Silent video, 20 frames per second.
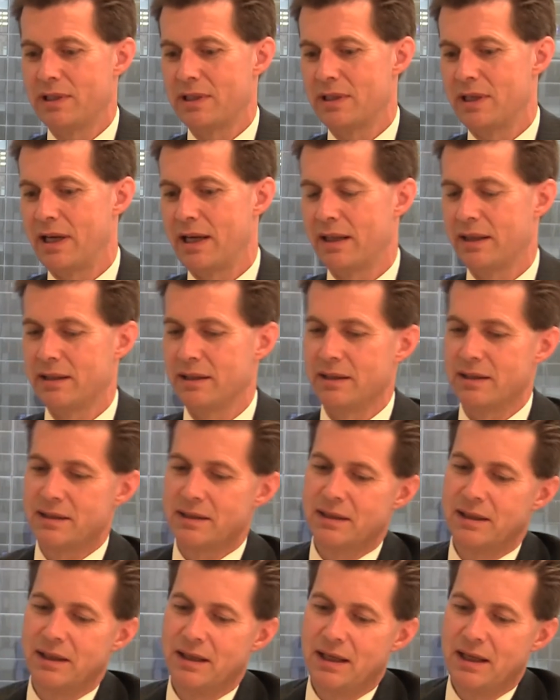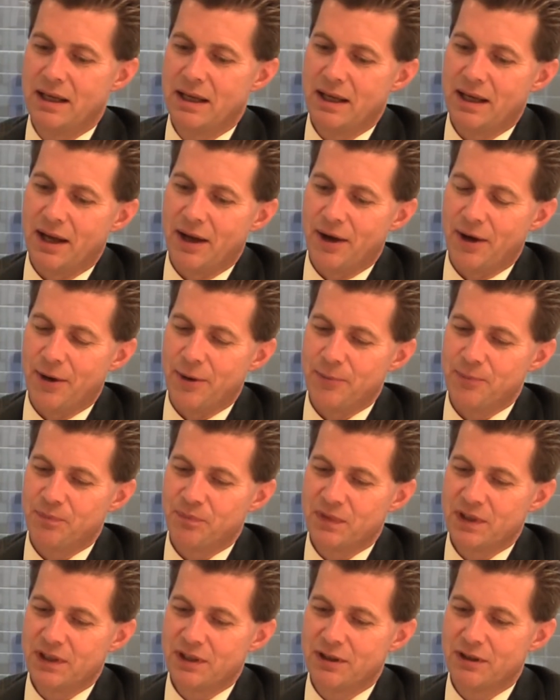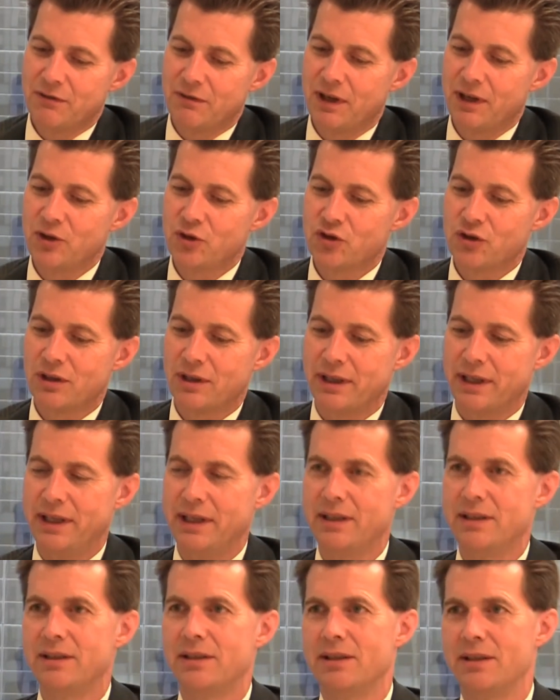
is like this. Conventionally,